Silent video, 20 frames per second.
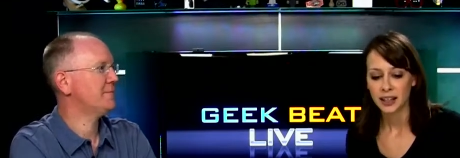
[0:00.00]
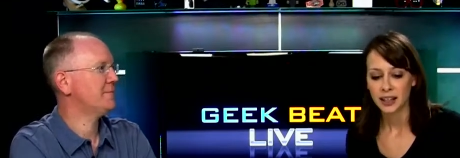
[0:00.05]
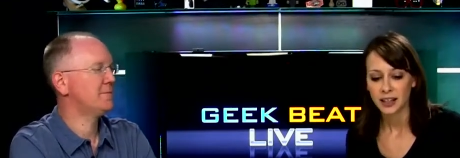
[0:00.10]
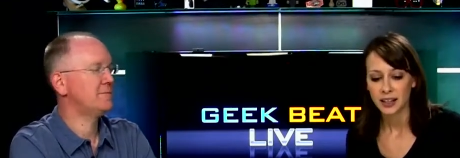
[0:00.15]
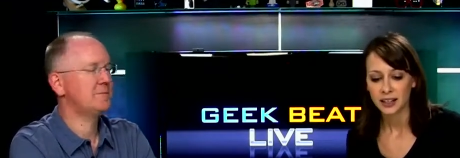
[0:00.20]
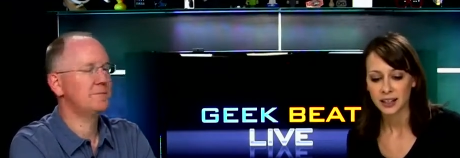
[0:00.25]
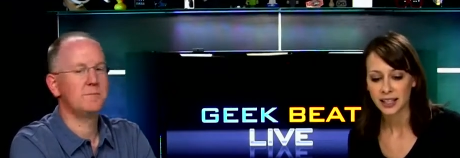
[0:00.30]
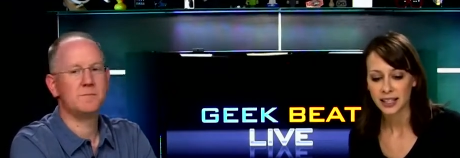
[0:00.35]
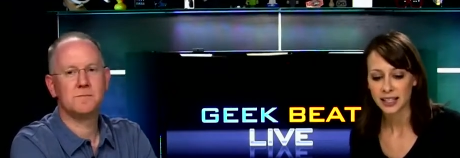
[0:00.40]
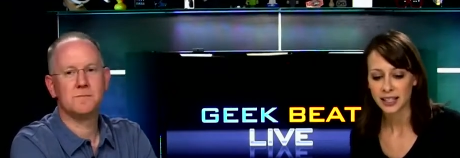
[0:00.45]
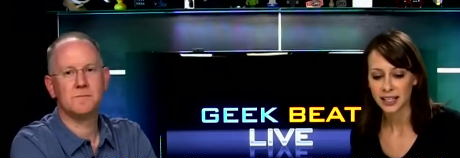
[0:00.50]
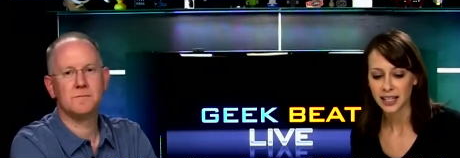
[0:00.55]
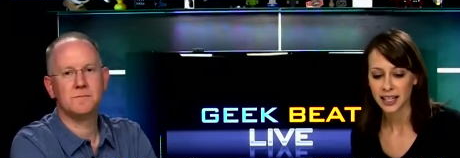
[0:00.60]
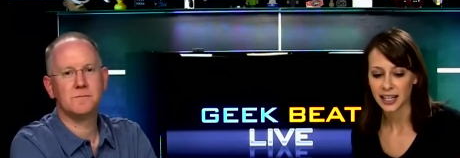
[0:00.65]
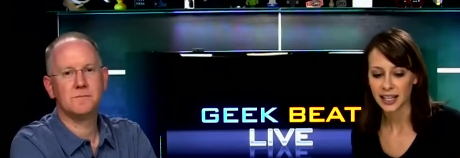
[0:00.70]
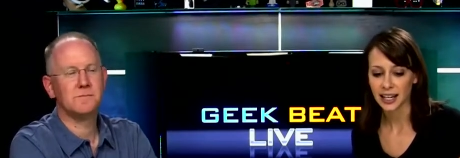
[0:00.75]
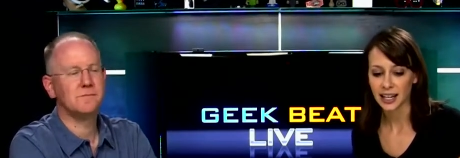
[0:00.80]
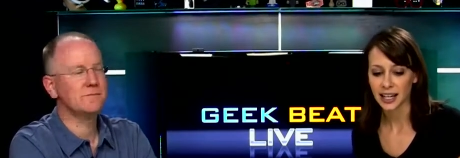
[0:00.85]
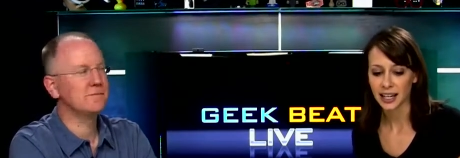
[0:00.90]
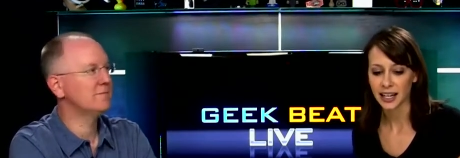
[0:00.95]
Speaker 1: Let's
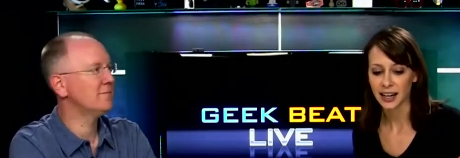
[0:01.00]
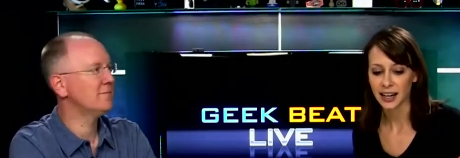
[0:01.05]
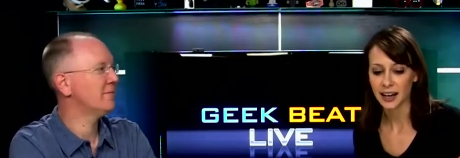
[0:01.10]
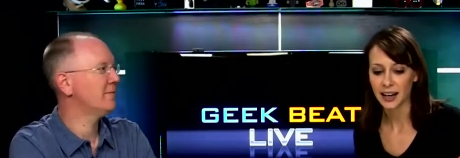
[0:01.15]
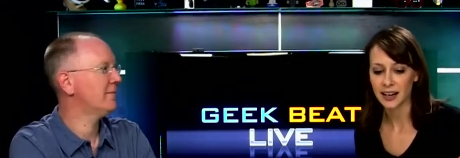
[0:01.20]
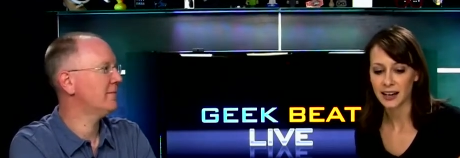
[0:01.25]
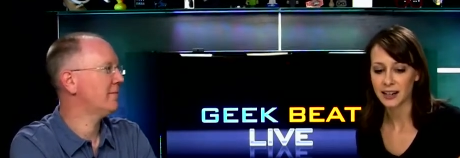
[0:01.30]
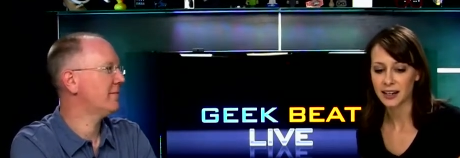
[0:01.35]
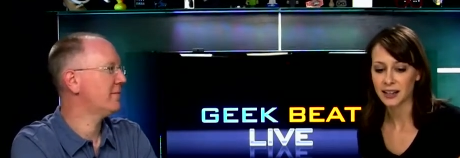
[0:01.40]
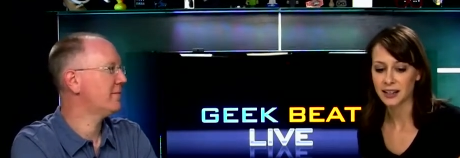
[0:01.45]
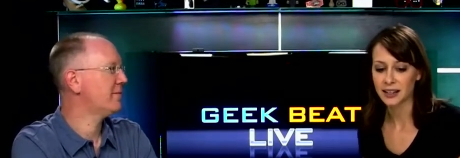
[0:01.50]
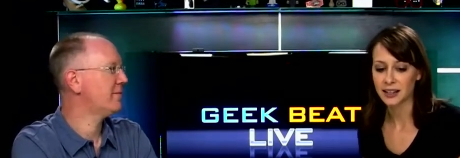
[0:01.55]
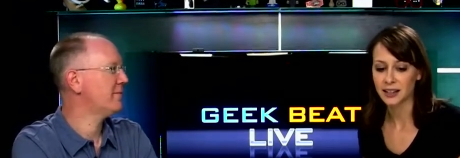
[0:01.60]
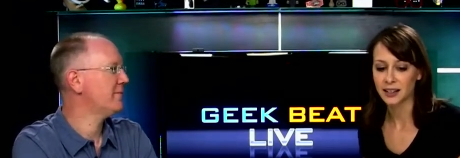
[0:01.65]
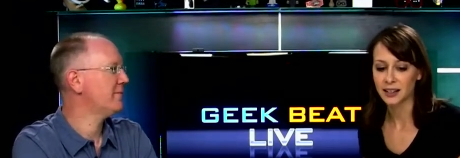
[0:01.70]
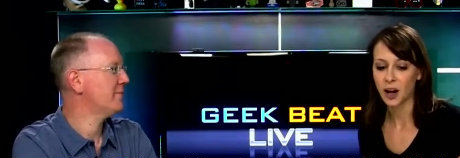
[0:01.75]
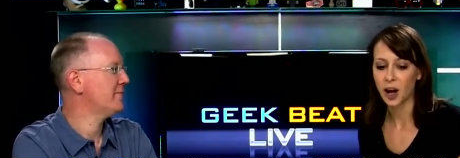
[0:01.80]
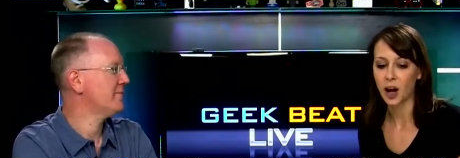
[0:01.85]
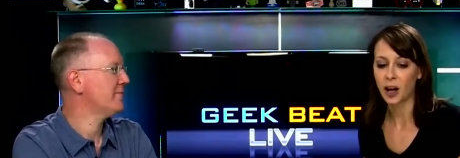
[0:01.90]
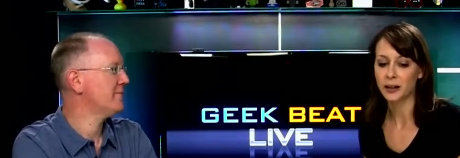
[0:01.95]
see, uh,
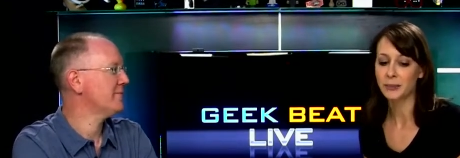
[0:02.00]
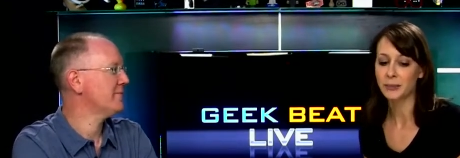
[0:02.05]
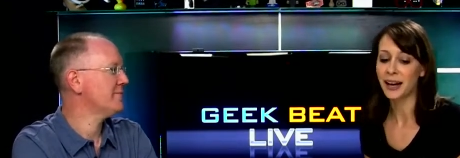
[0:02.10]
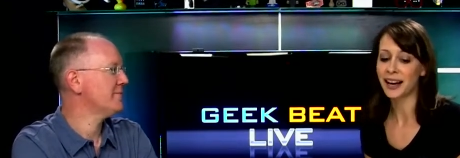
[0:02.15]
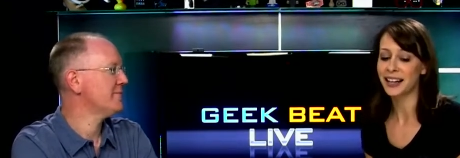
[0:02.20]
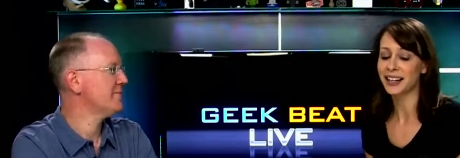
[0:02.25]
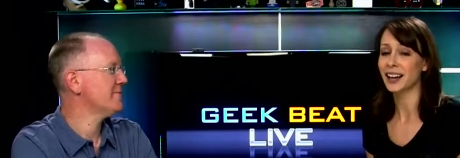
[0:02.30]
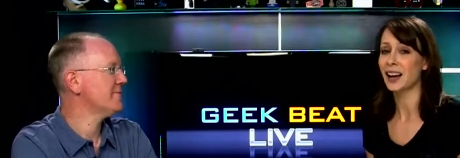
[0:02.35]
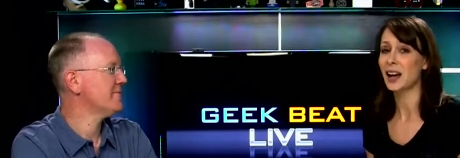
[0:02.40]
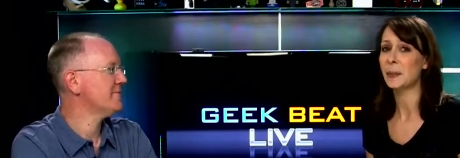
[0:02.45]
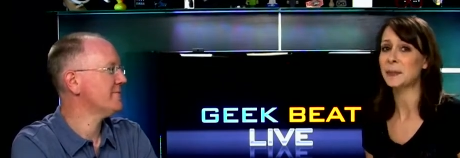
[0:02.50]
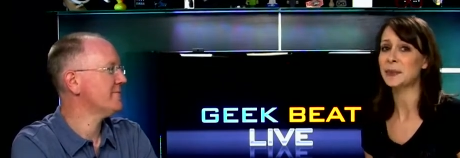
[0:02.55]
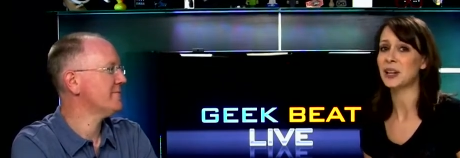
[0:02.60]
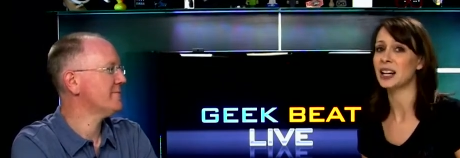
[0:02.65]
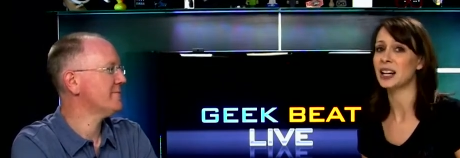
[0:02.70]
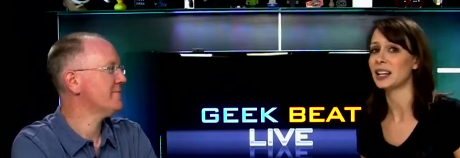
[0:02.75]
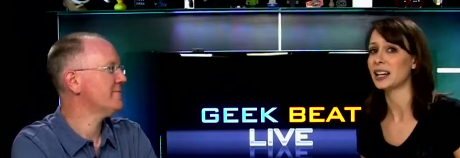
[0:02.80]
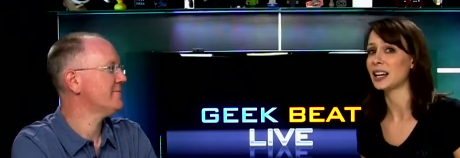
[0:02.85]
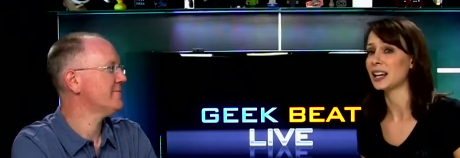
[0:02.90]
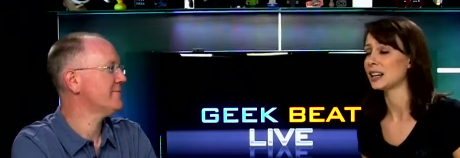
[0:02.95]
automatic
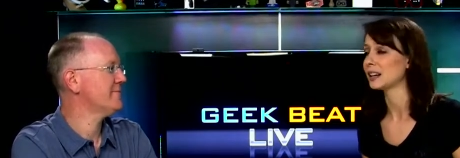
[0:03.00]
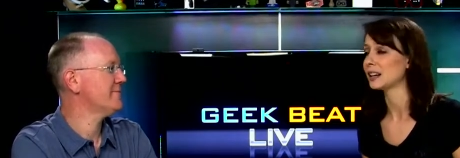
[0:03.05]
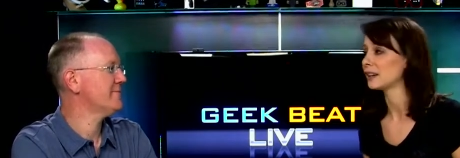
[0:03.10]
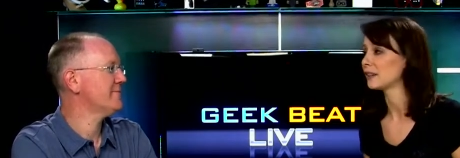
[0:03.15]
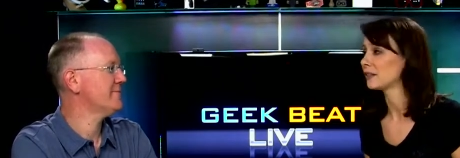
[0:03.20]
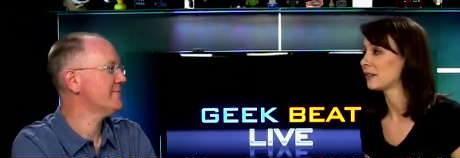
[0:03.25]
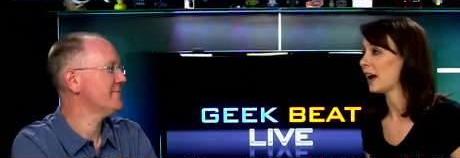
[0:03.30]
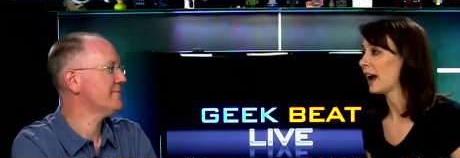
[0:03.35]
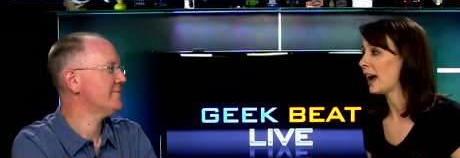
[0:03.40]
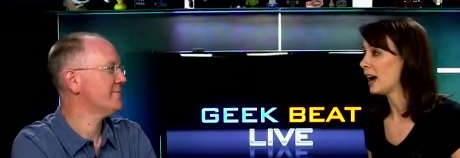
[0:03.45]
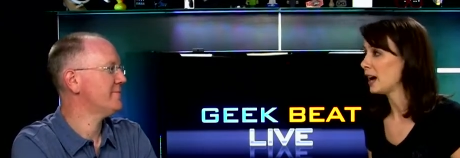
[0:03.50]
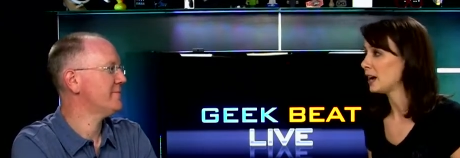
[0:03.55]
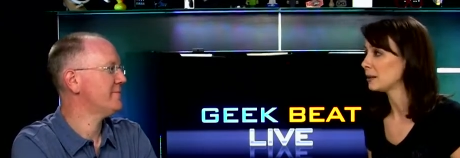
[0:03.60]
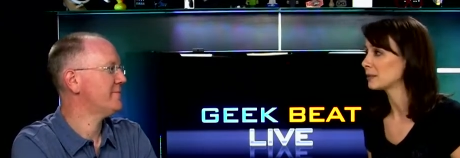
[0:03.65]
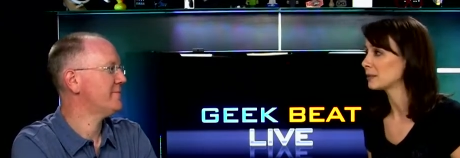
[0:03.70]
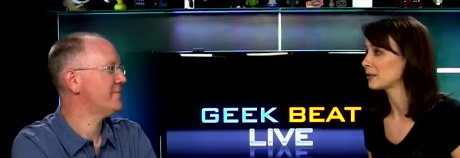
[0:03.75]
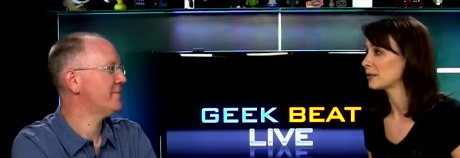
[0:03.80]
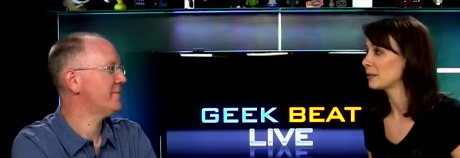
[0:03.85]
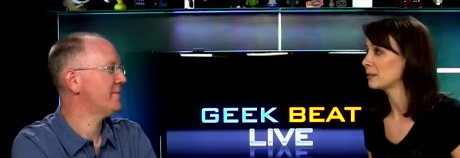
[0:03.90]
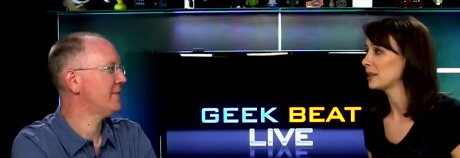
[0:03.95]
updating of
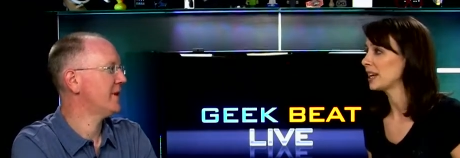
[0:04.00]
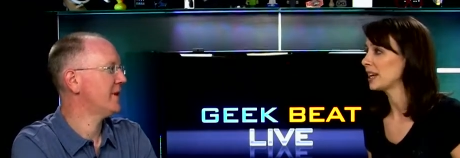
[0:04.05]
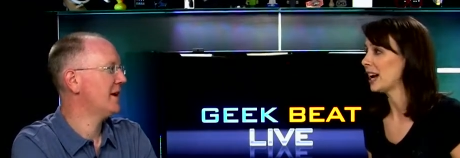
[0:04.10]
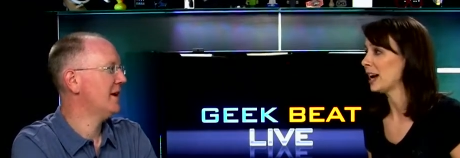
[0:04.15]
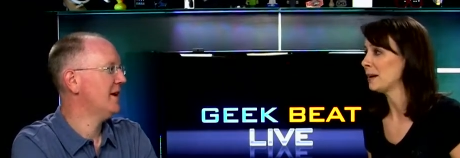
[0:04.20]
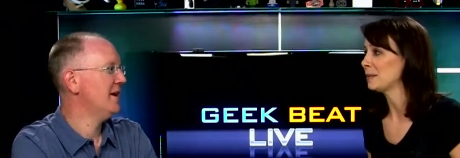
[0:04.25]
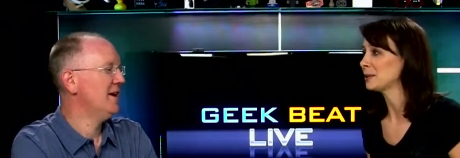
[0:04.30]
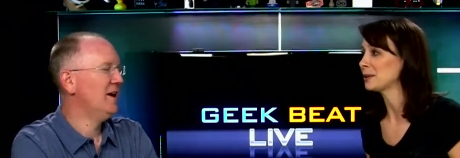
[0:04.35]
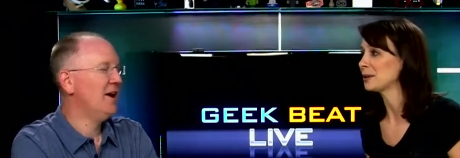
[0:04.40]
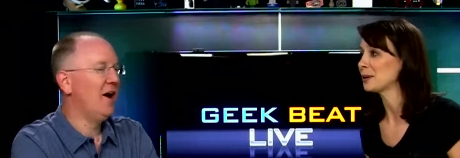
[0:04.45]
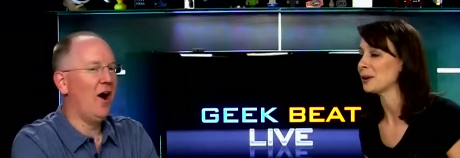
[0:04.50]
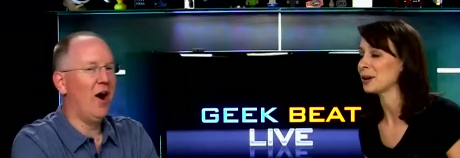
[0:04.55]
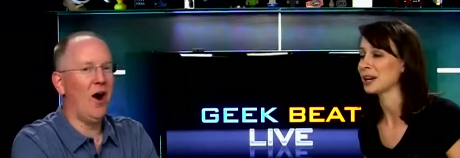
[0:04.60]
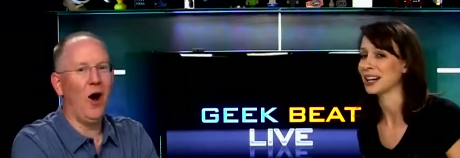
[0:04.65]
apps from the App Store.